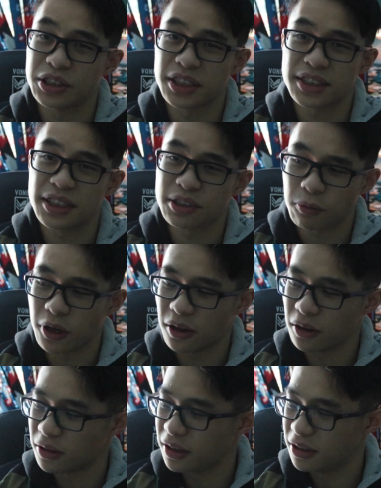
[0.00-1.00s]
just as
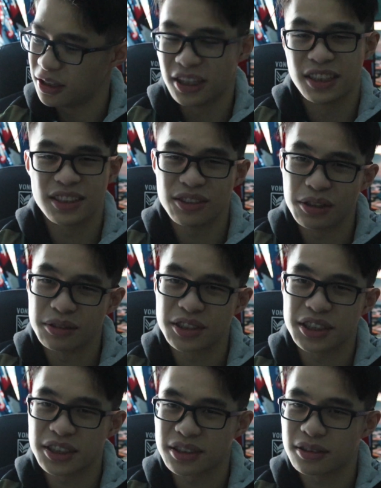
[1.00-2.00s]
well. So
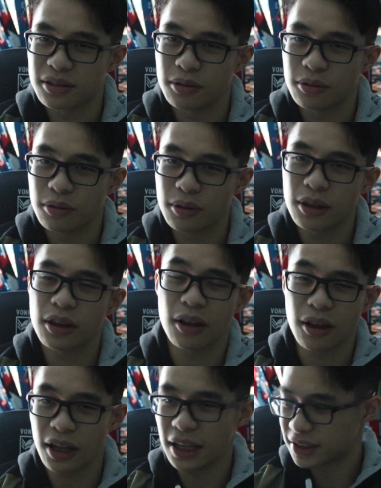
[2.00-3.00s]

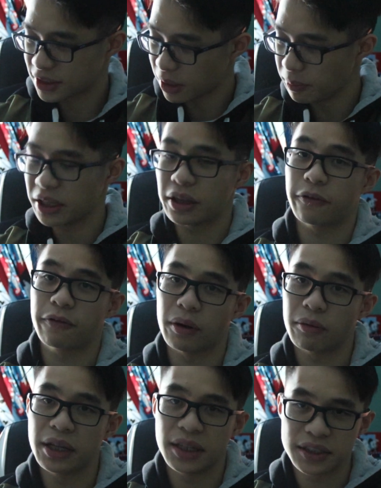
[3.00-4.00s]
it's gonna be
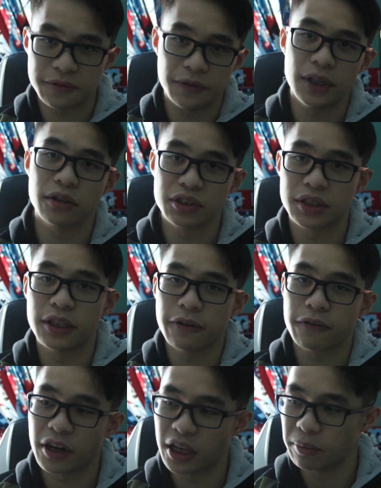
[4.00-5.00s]
different, right? This feels
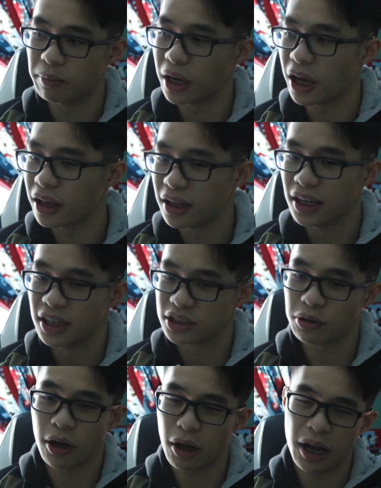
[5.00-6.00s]
different, but
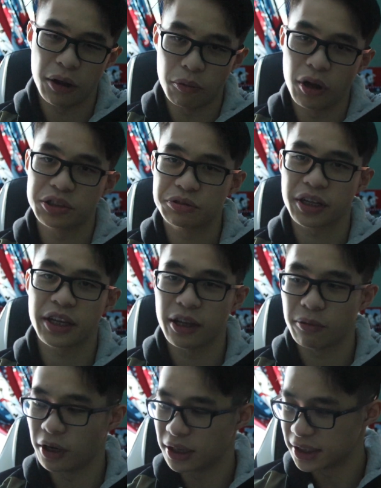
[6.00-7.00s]
so I don't want to trick
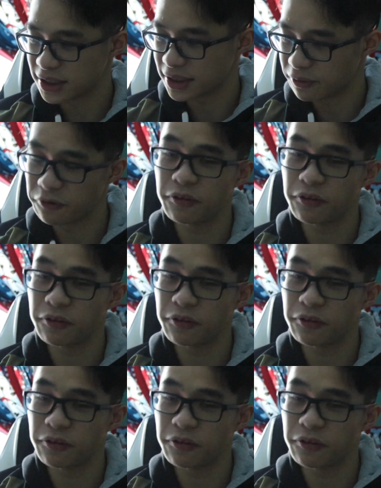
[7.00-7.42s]
anyone. This